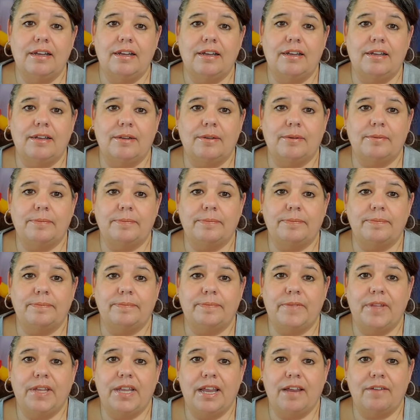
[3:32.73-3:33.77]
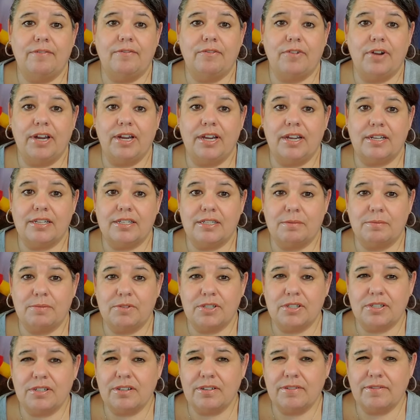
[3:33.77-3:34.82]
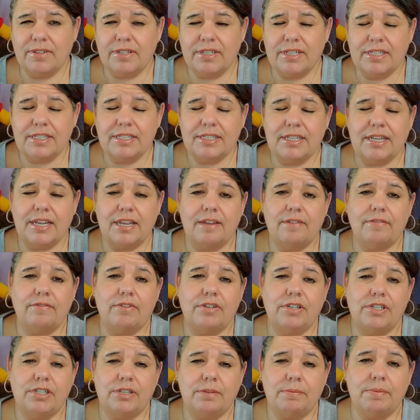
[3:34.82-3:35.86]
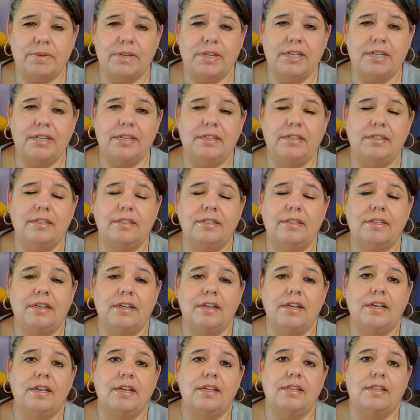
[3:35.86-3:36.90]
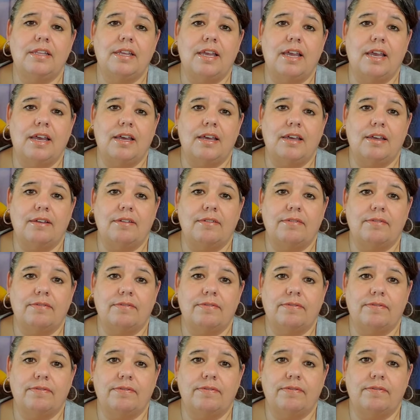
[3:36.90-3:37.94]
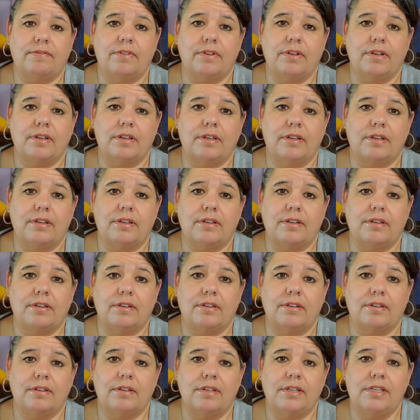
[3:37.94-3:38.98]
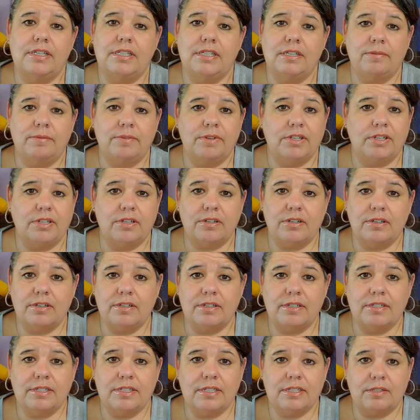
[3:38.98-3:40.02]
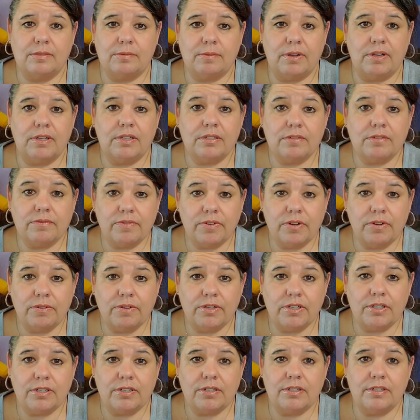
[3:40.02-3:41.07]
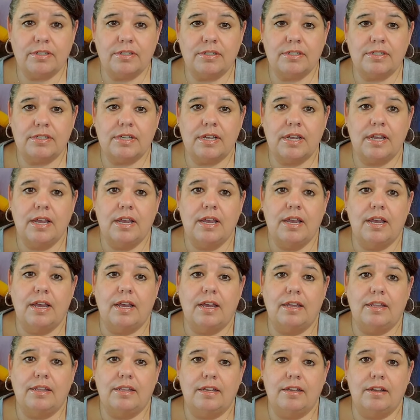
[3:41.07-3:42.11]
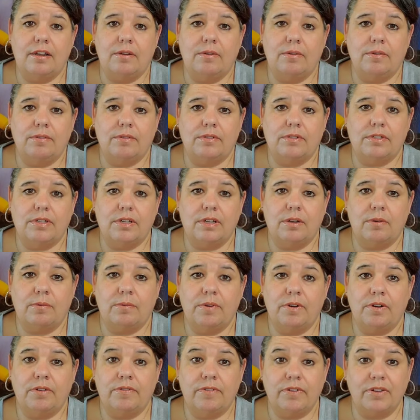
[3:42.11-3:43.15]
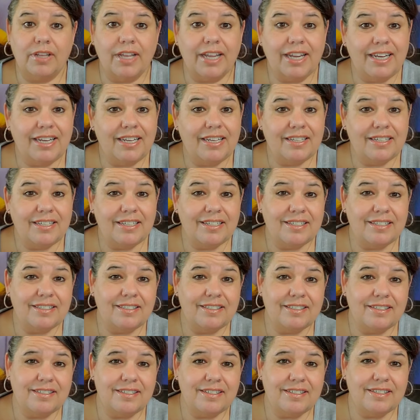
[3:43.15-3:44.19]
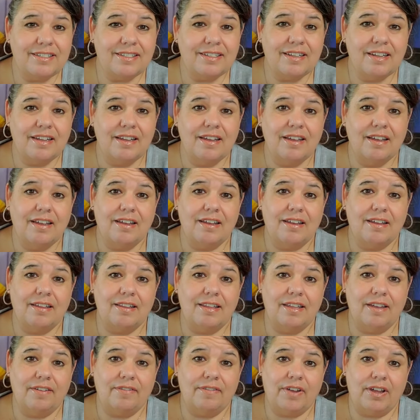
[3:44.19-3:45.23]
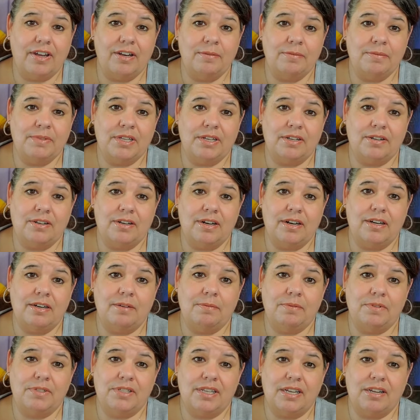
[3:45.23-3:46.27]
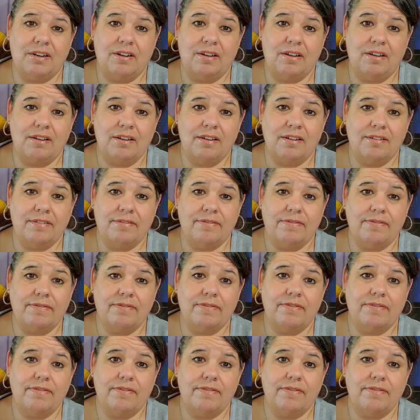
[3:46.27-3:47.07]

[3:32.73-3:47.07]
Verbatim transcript: Um, they have great customer service, they have free shipping, they have uh, easy returns as well as free returns. Uh, they got uh, wonderful lightning deals. Uh, they have items that are 90% off.